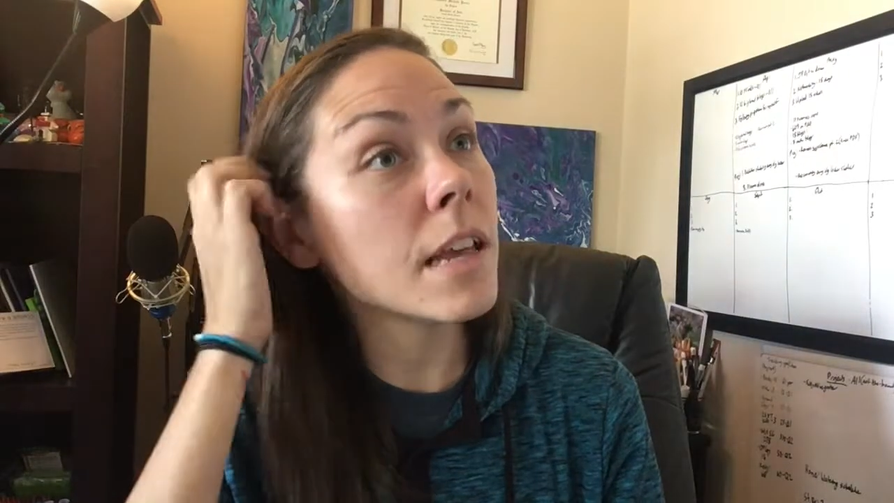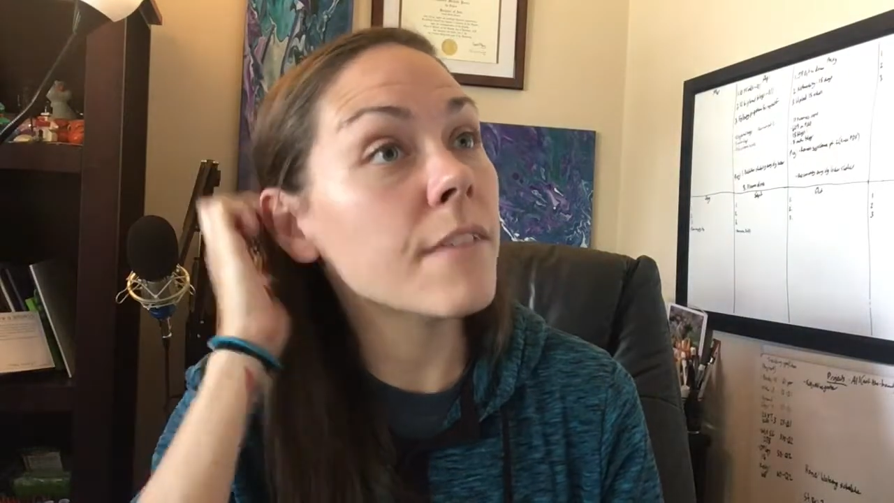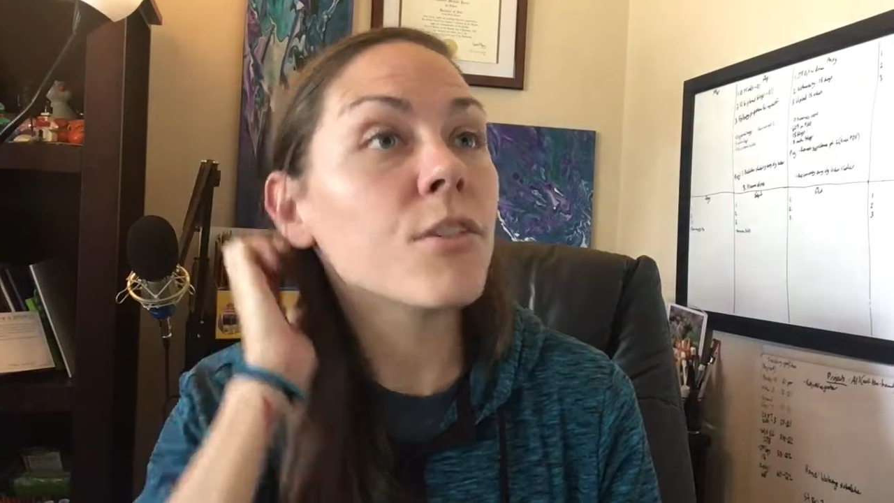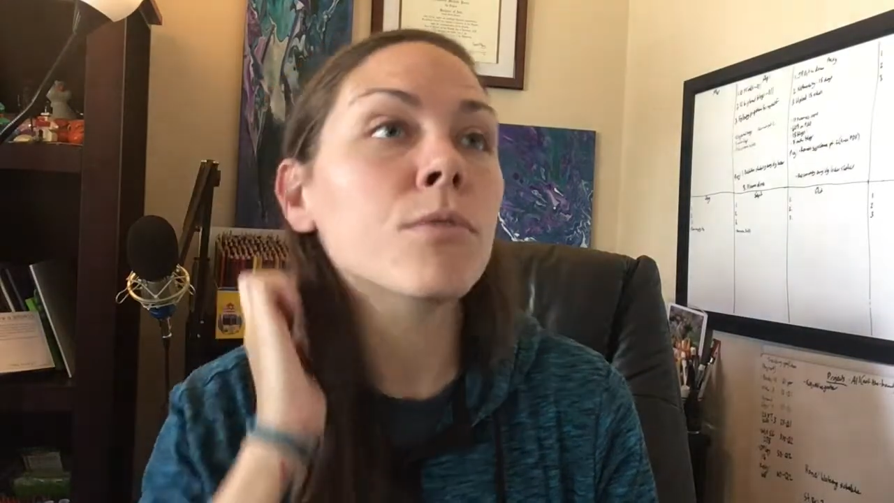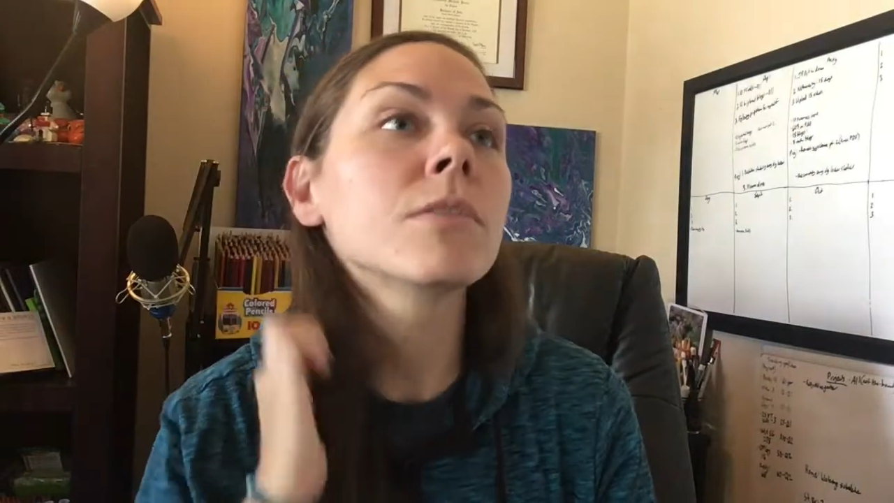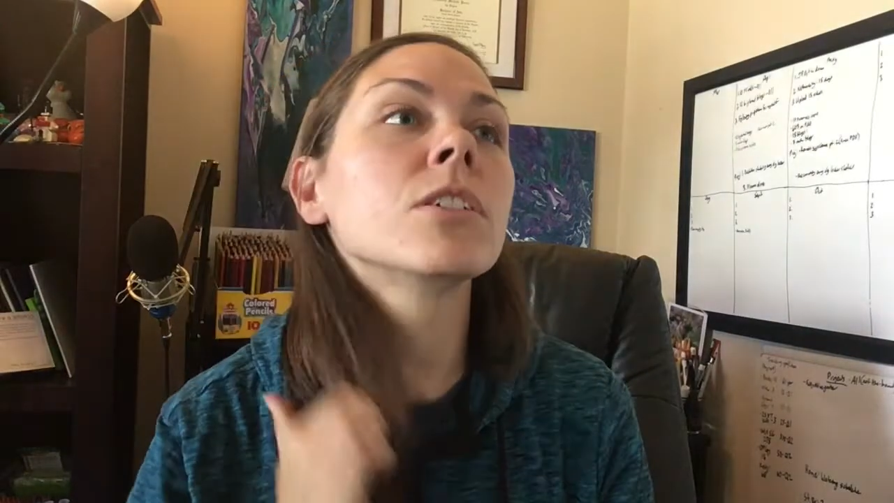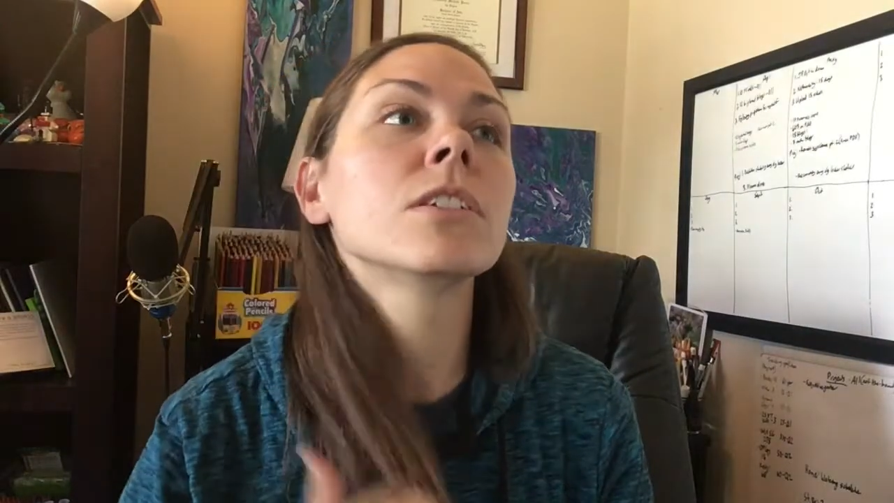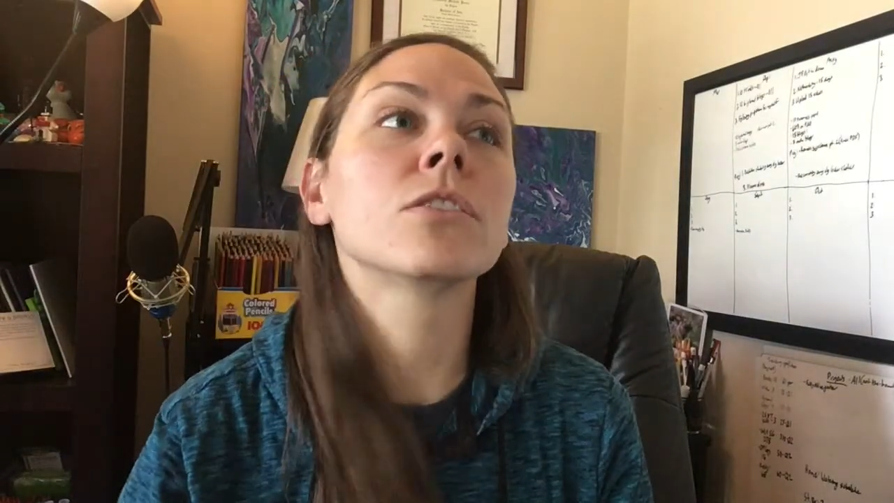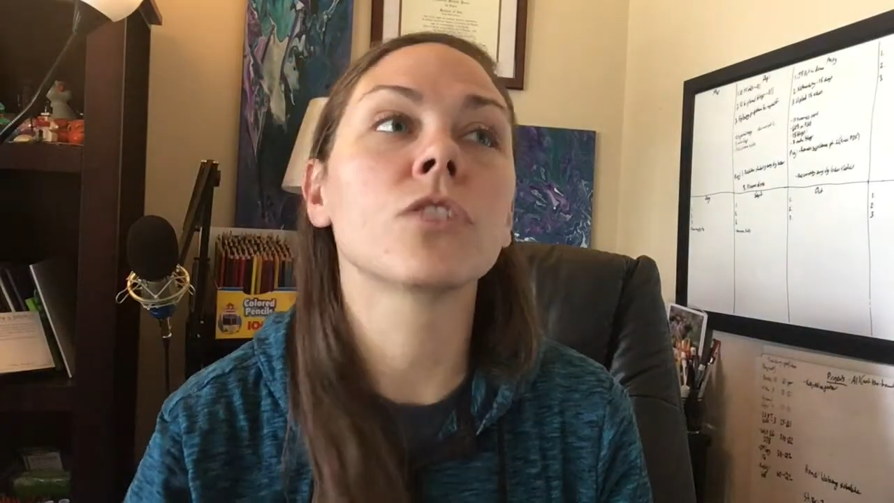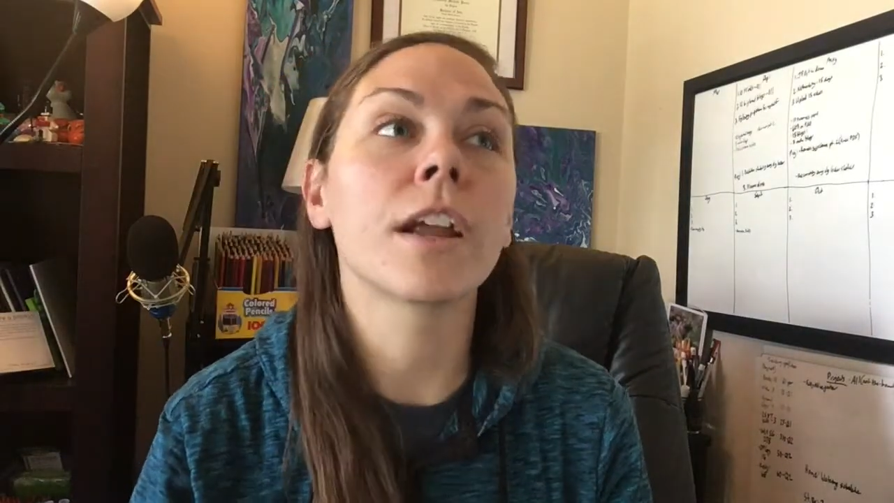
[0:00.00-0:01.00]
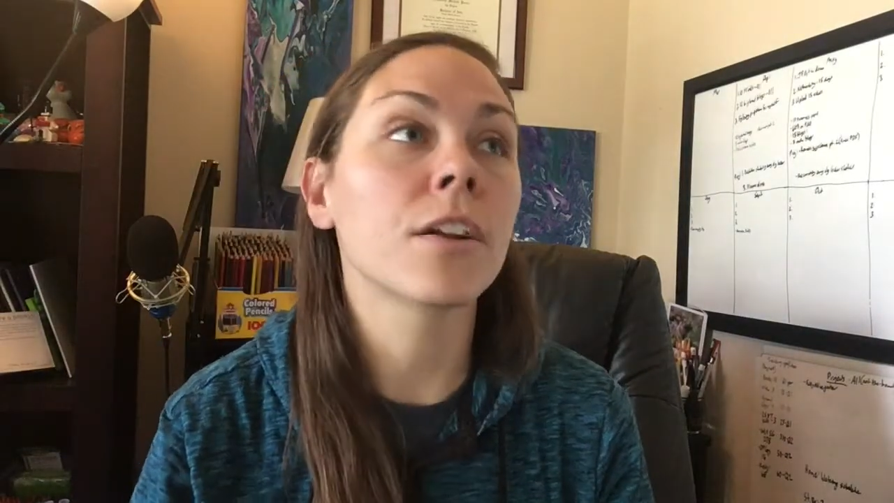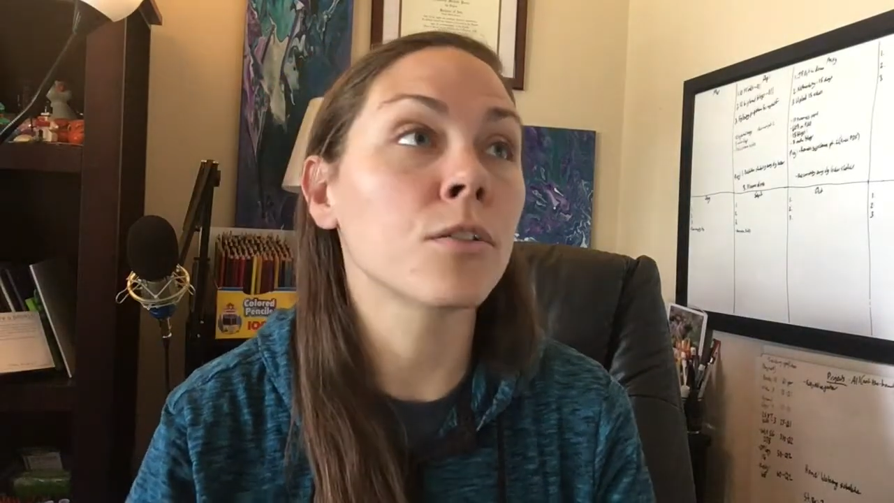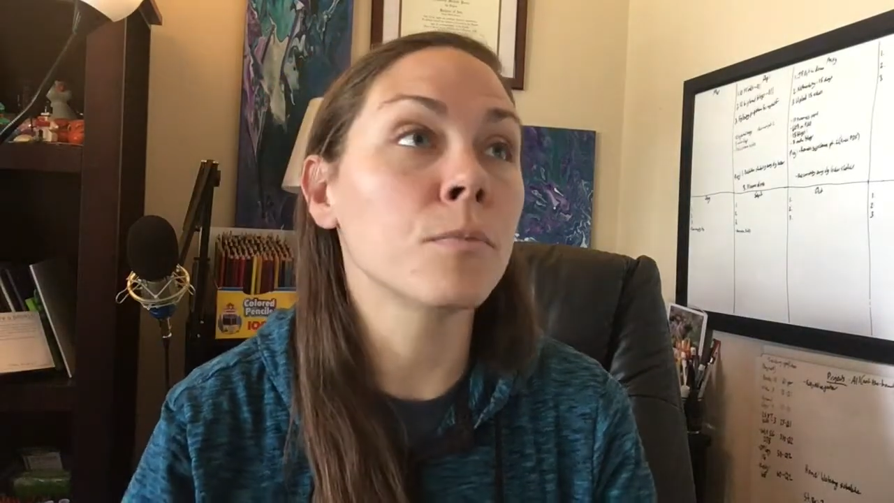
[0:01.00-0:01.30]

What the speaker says: if you were just a trainer who